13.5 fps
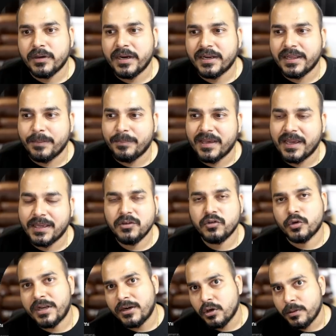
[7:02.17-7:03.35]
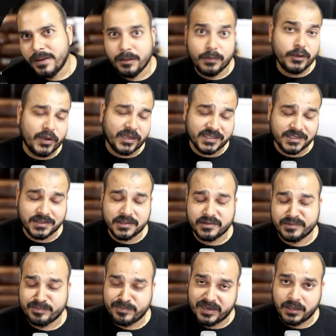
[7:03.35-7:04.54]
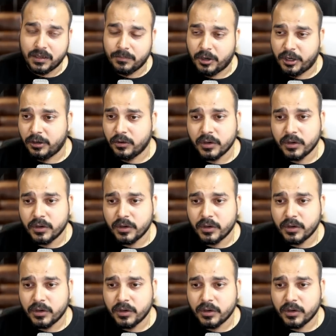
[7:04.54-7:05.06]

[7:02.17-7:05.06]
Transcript: to get the API key so that you'll be able to access this particular model,